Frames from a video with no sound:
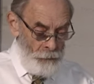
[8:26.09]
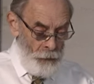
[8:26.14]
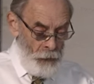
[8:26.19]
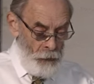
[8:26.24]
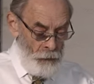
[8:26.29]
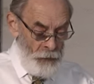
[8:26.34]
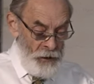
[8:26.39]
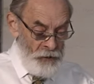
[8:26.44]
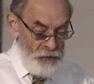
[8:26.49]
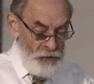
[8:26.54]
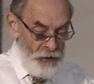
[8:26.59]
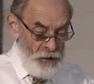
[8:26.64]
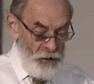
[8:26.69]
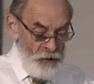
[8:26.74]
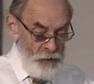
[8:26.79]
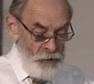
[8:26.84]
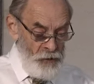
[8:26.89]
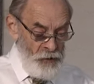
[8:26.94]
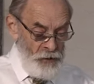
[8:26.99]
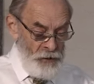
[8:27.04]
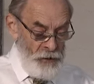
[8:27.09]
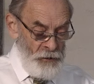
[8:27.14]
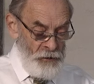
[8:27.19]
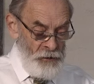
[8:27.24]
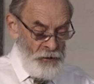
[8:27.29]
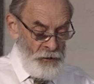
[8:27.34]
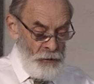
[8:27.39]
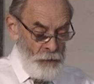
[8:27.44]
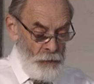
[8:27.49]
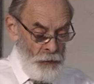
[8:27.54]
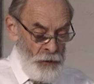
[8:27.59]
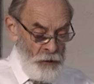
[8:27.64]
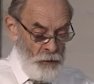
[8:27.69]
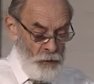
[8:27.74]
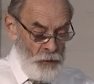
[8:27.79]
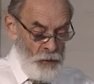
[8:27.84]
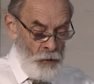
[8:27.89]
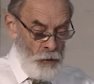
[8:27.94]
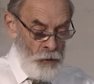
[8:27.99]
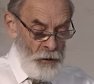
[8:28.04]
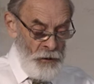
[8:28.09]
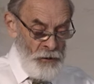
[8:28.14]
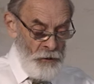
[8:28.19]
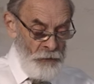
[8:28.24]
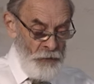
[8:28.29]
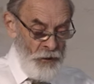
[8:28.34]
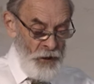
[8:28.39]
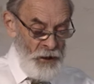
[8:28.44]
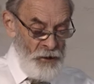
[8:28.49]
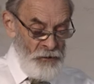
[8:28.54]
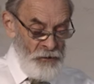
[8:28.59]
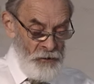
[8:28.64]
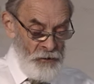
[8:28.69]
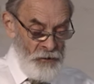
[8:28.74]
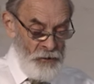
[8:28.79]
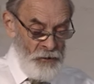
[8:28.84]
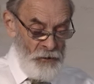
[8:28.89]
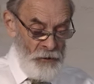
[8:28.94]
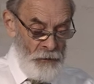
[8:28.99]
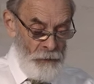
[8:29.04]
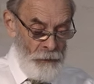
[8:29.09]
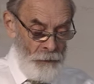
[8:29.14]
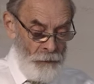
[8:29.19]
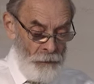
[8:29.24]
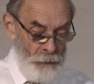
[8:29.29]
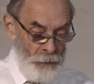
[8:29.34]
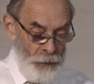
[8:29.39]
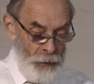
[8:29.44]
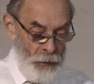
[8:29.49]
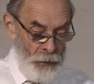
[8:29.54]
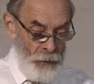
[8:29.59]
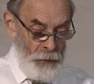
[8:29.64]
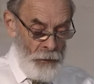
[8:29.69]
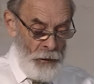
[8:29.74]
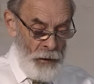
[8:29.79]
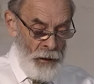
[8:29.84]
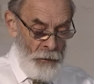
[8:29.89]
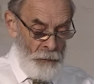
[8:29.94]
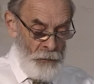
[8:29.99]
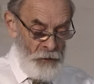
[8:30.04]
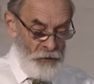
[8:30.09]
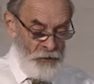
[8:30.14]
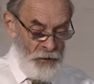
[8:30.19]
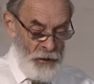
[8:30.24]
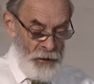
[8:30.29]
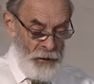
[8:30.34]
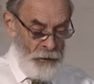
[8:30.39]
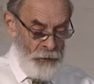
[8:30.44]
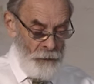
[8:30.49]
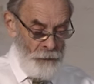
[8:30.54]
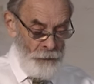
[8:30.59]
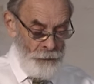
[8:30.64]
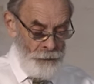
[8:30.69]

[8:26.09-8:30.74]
or execution, as we could call it, of Jesus, our Messiah.